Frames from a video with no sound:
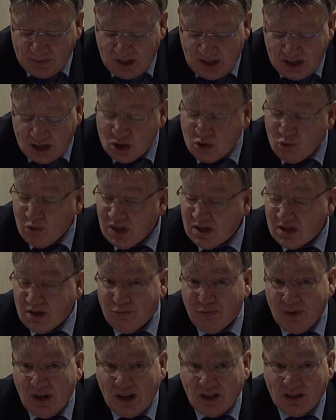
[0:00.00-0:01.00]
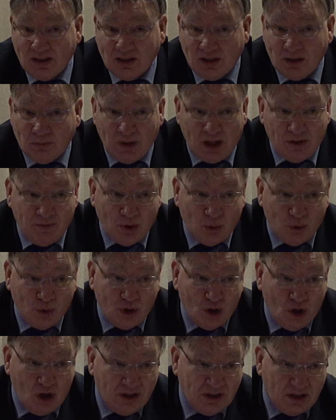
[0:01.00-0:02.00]
History is, in fact, in my view,
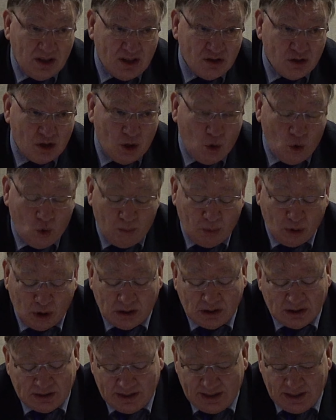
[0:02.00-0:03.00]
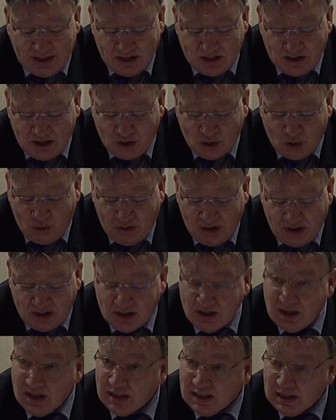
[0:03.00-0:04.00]
not as global as
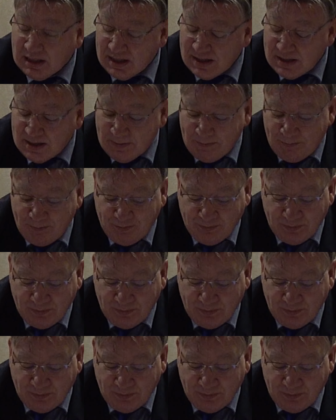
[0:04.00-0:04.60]
historians think it is.